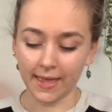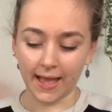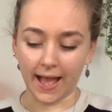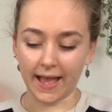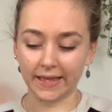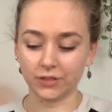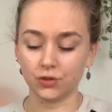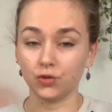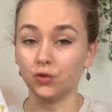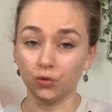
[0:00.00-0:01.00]

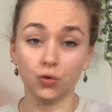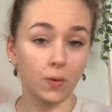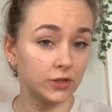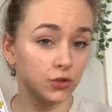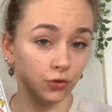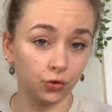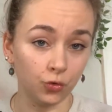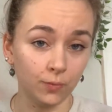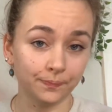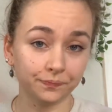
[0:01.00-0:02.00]
and you do what you
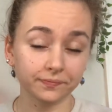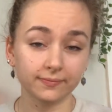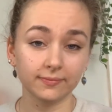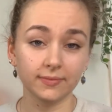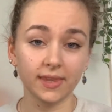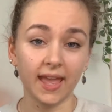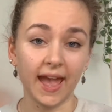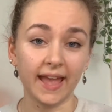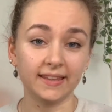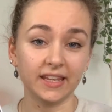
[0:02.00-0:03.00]
do,
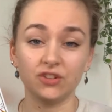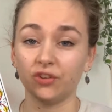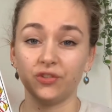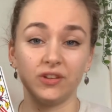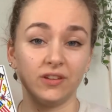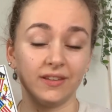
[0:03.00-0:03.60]
and it doesn't